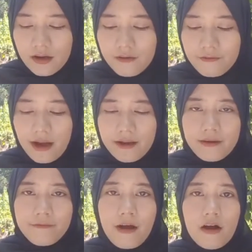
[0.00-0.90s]

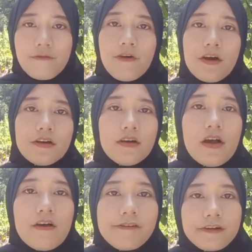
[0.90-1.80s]
4.
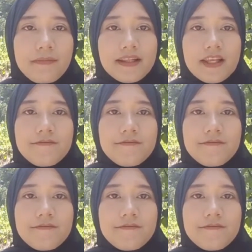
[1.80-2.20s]
Formative